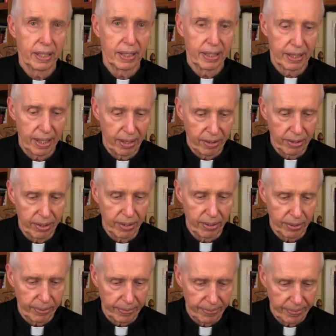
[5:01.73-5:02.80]
if they don't
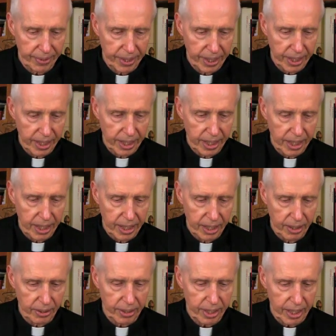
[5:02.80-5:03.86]
know.
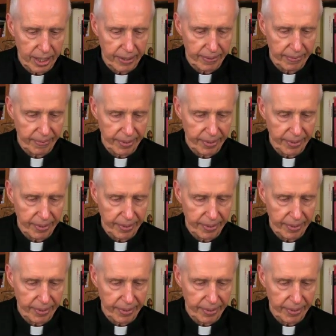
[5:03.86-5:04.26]
Okay.